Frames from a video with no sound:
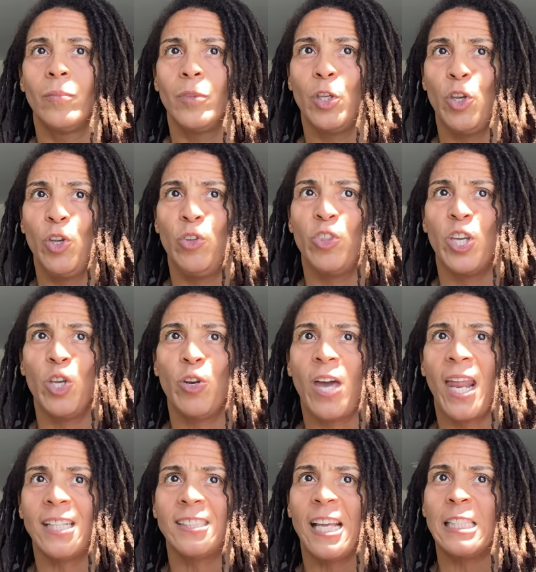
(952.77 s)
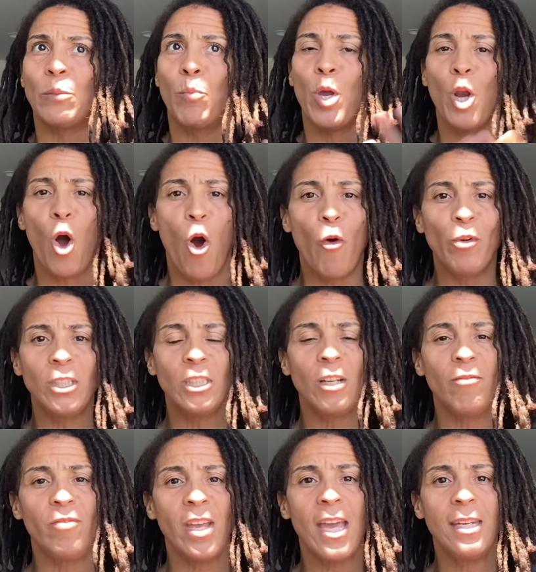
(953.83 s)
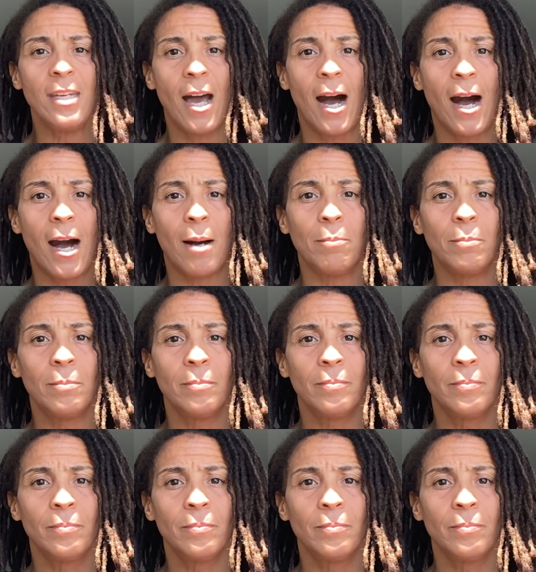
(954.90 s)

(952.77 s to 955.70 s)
the, the United States went over to the Vietnam